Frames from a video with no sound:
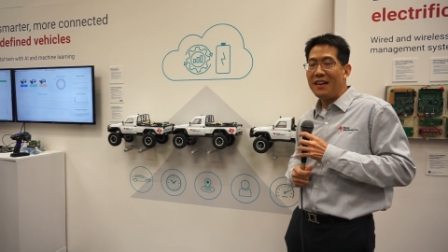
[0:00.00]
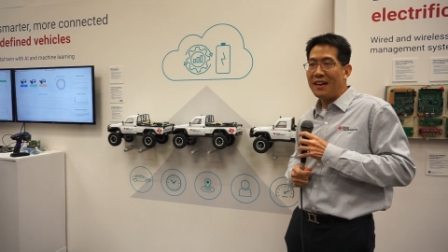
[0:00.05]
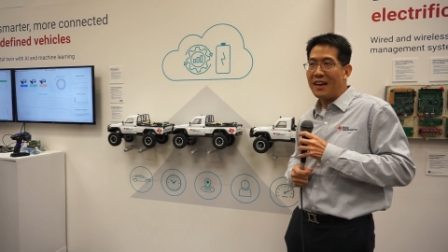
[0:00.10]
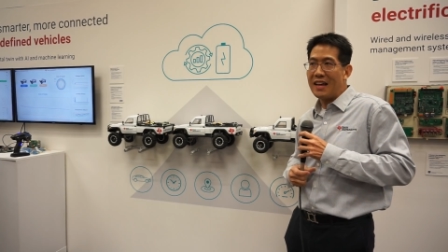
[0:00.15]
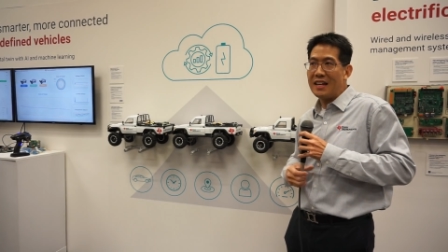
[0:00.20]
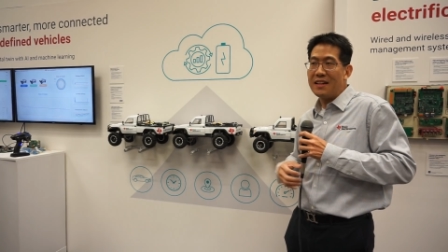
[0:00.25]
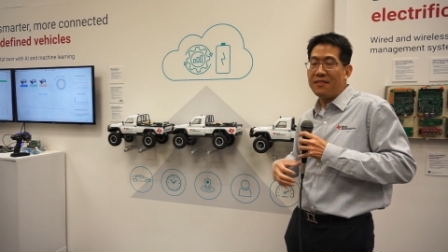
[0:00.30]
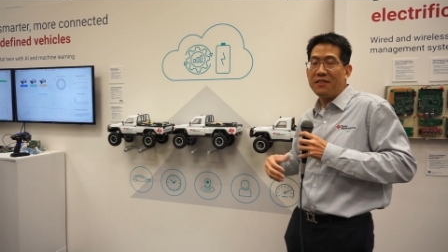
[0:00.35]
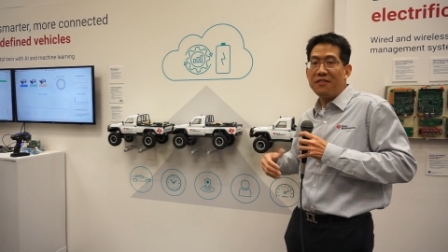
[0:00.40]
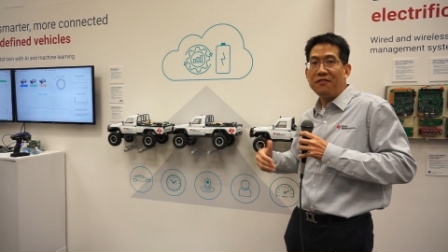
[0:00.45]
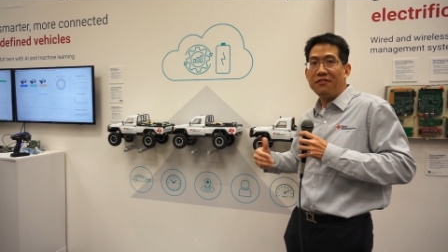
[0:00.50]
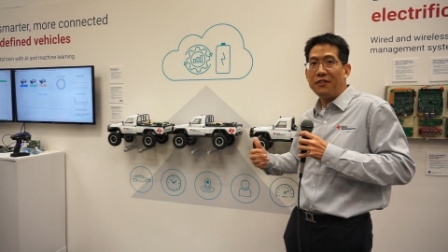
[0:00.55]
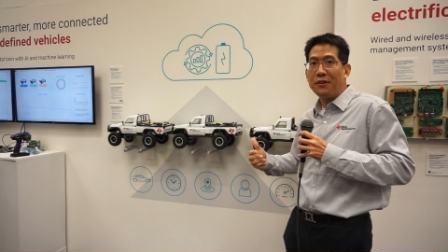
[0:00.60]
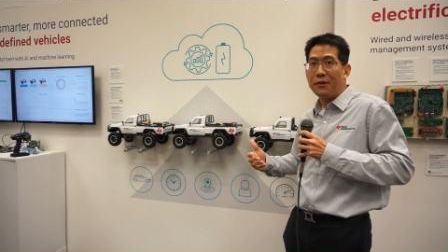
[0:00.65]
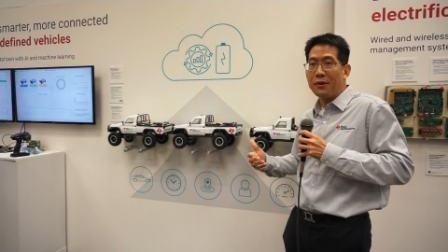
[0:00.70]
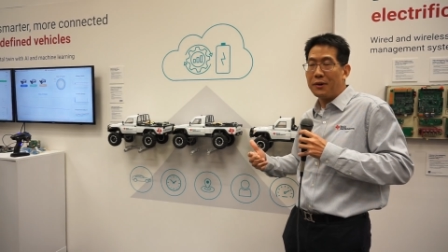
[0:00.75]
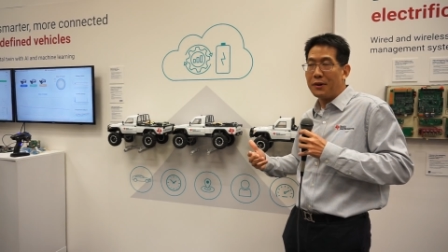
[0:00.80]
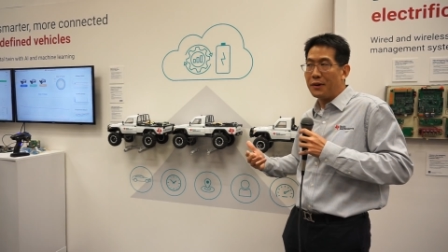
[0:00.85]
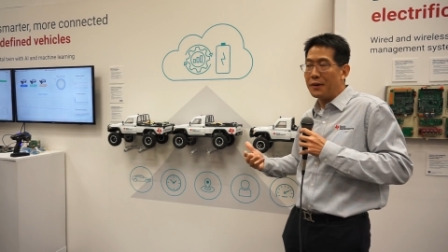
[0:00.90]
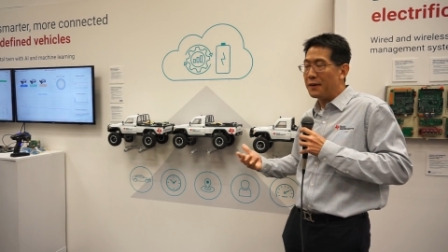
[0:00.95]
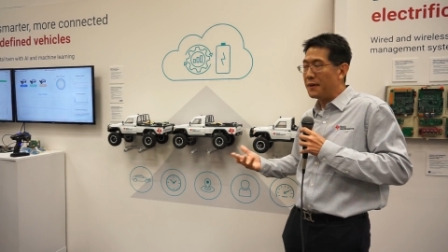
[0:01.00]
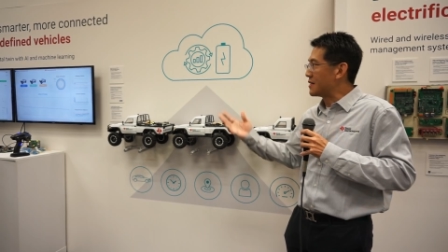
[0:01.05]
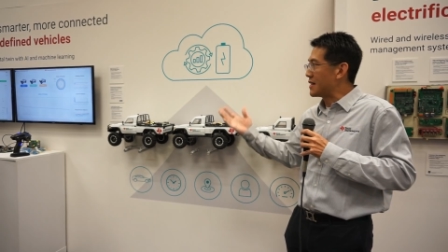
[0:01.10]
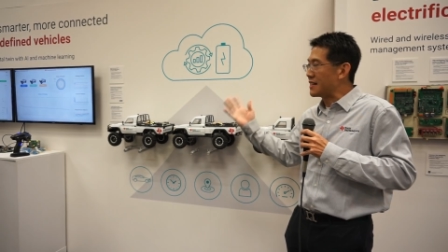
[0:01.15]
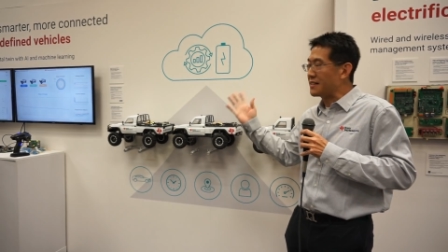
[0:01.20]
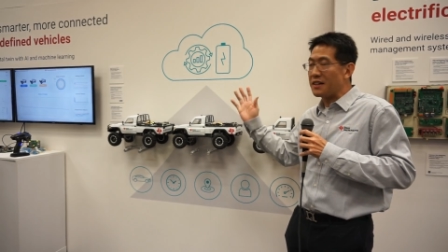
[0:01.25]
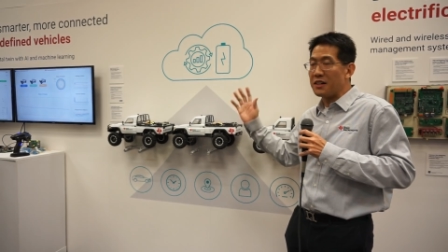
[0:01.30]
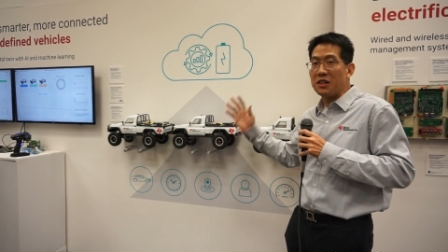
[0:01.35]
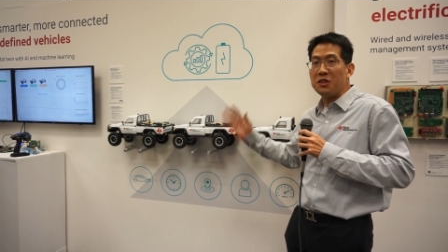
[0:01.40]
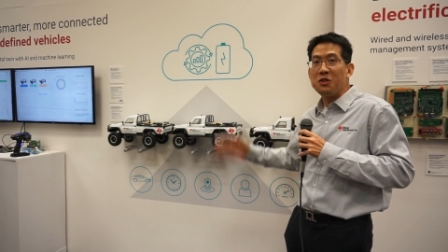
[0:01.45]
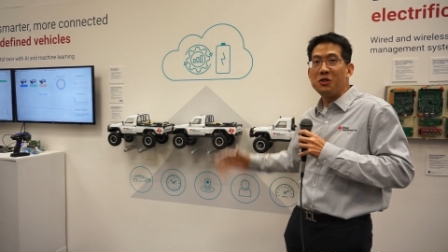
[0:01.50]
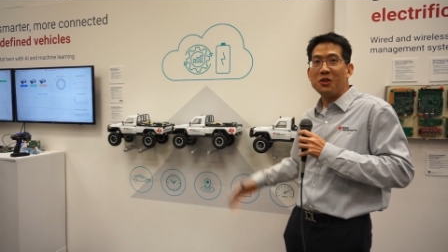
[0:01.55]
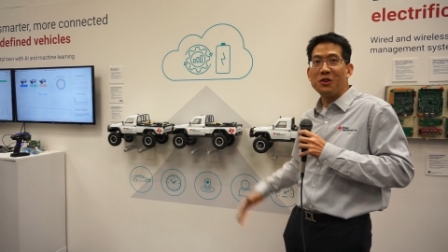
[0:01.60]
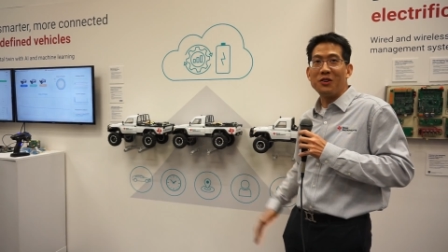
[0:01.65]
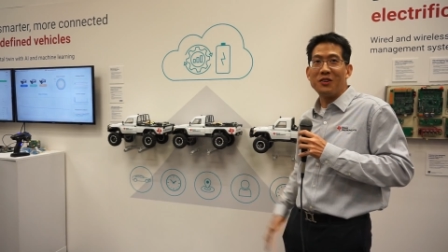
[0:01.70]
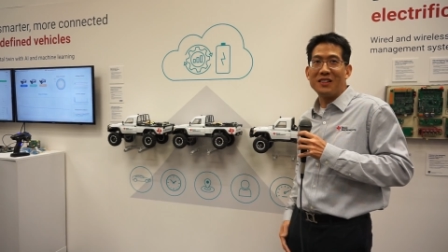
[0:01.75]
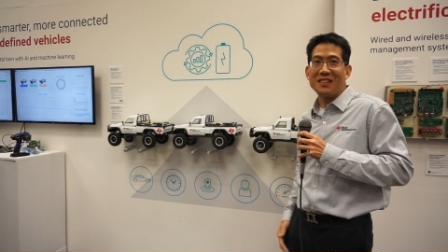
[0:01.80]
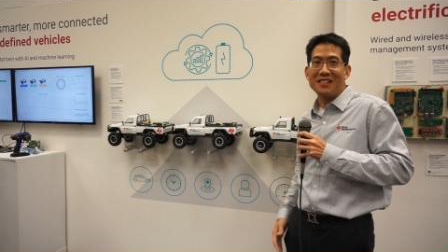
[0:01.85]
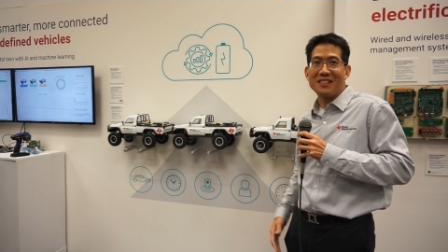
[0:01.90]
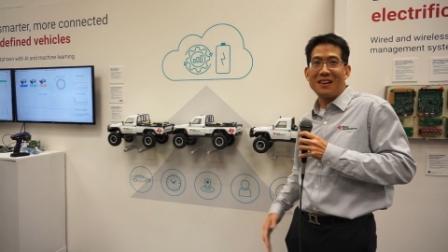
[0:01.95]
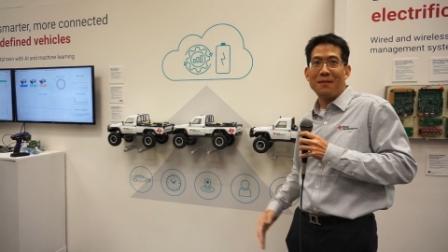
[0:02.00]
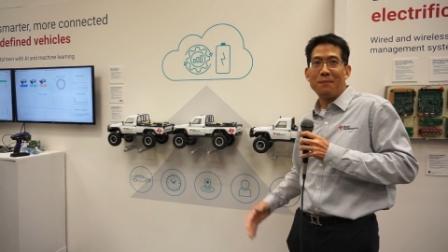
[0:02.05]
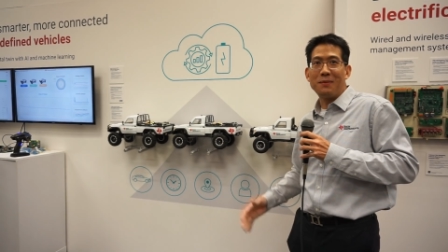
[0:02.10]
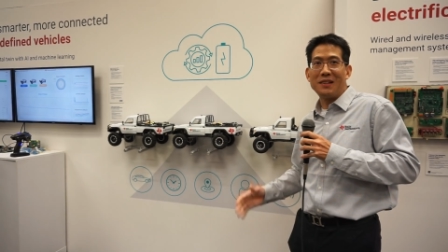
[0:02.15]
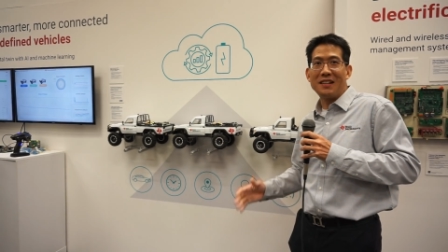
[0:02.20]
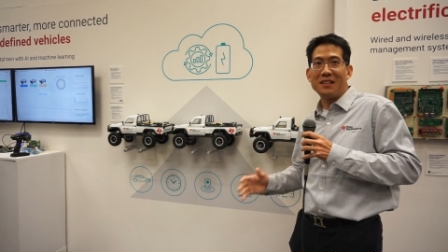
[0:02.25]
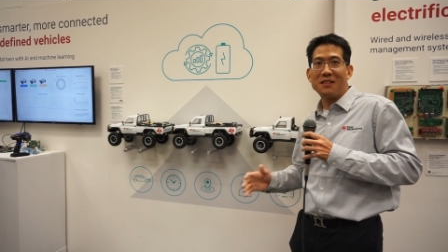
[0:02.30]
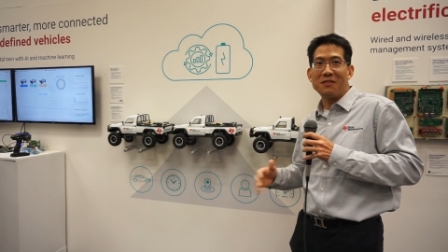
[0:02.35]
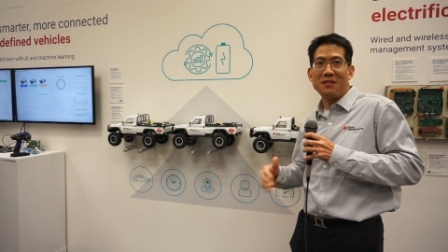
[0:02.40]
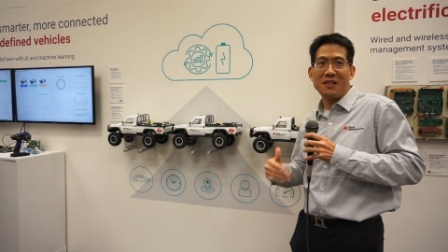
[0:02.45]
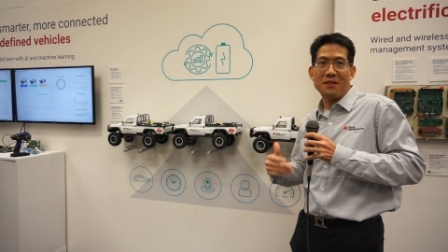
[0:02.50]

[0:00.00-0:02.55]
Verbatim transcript: and even for things like insurance companies.